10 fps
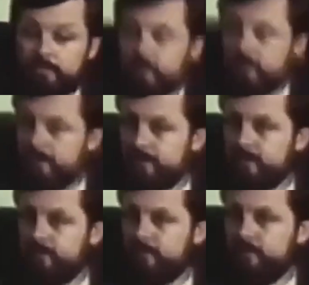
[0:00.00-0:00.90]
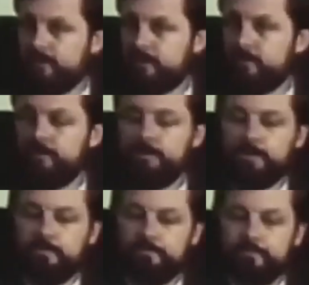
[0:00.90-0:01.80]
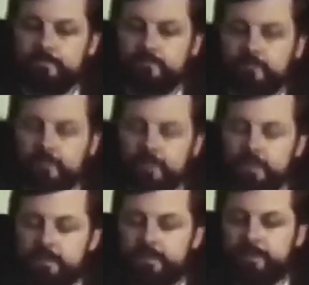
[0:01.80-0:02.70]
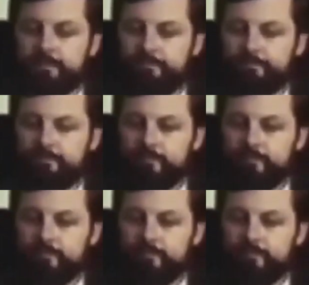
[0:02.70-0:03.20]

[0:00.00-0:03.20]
And it would be cleaner than fission or fusion. Now,